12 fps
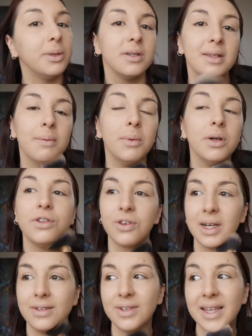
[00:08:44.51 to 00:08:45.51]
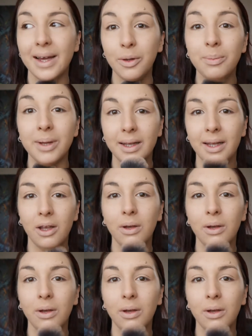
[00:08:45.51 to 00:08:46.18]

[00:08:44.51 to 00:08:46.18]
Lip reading: because that moisturiser is helping